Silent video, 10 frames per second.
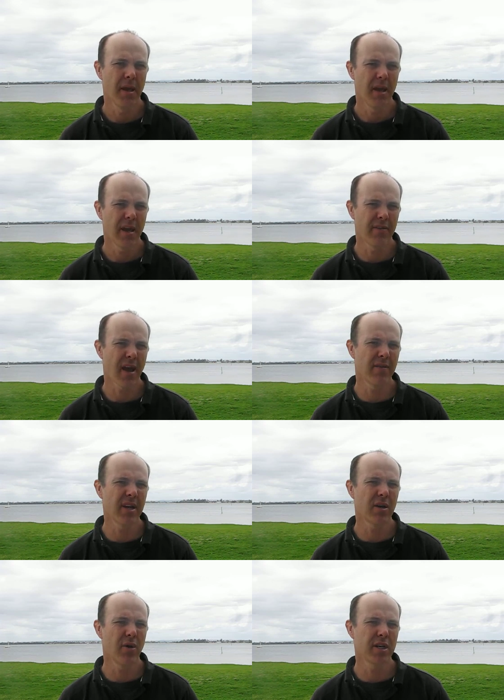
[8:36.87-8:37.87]
If you have
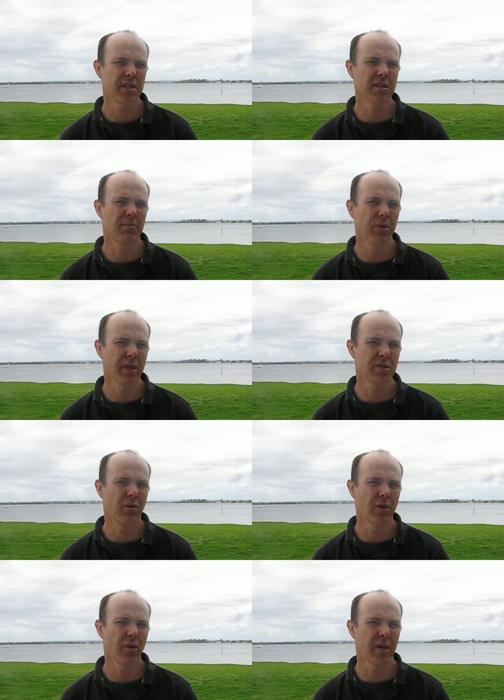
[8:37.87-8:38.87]
any questions, please
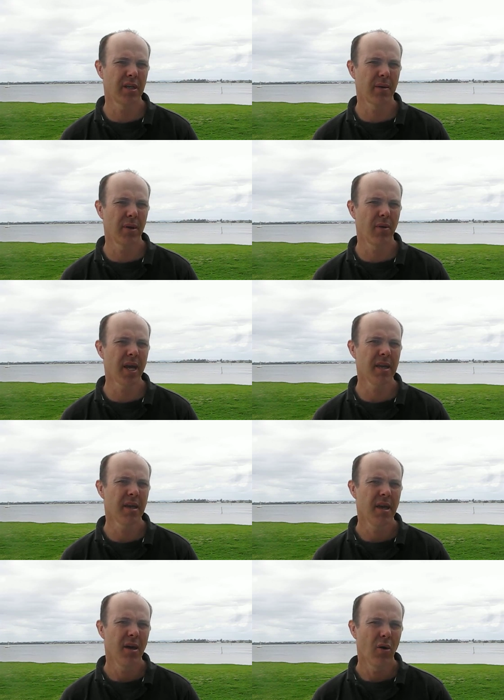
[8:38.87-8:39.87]
call Yachting WA
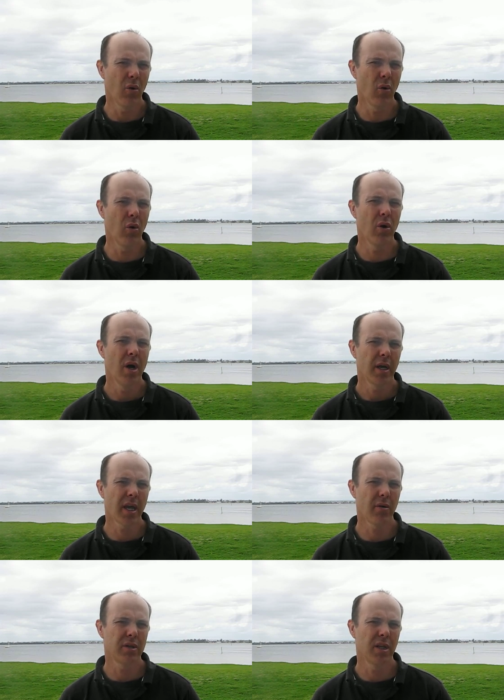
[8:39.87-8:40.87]
or
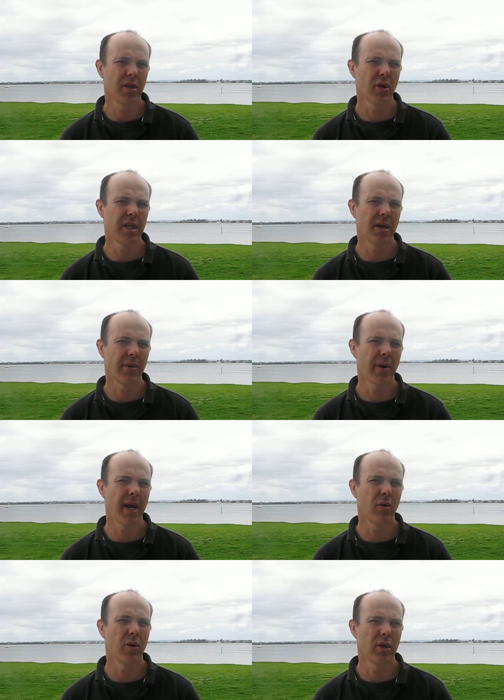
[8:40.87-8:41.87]
go onto the Yachting
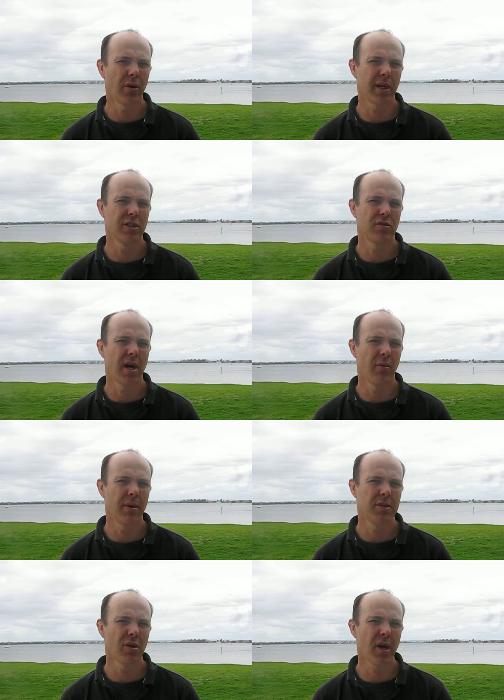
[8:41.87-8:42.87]
WA or Yachting Australia
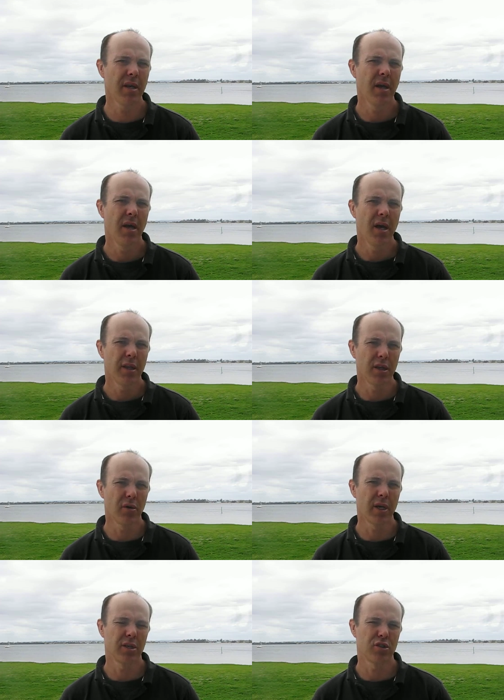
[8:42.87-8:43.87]
website. The
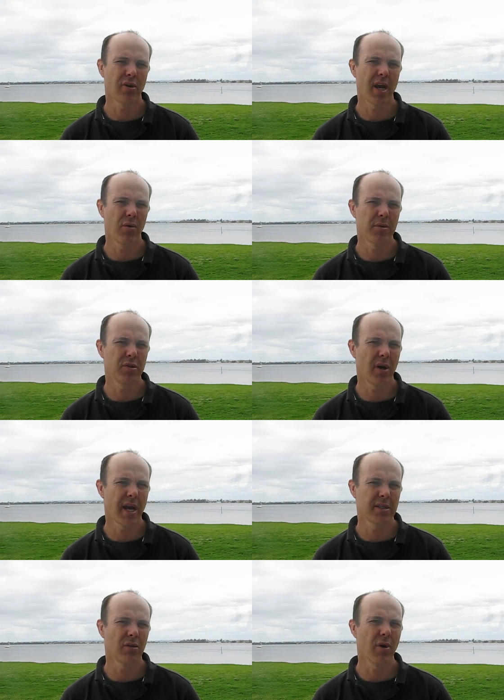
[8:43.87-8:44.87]
Yachting Australia website
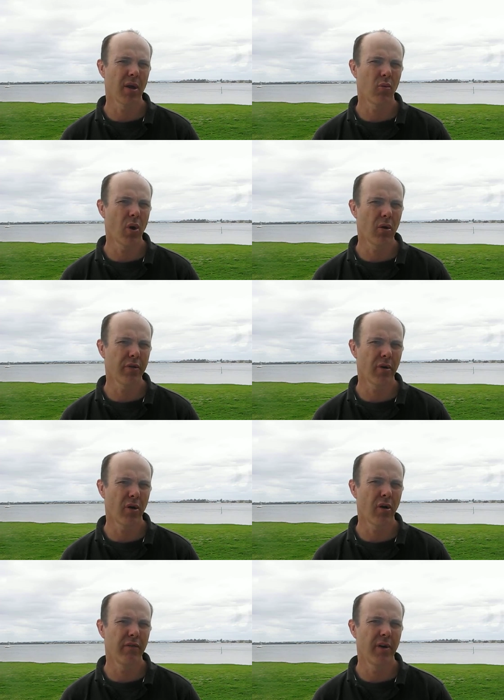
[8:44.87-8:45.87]
has a great wealth
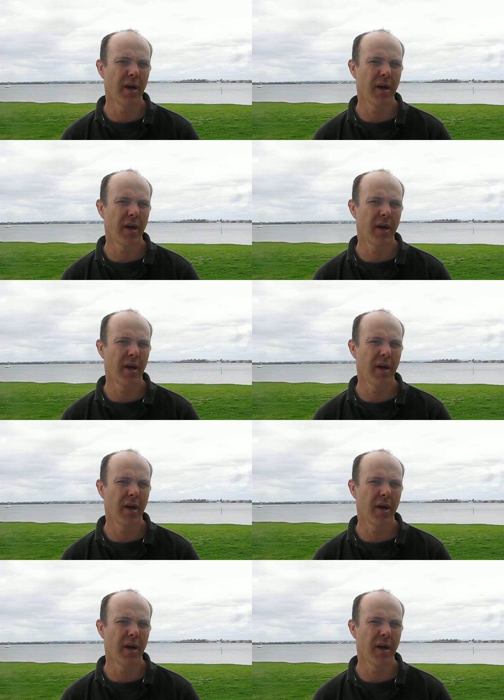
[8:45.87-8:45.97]
of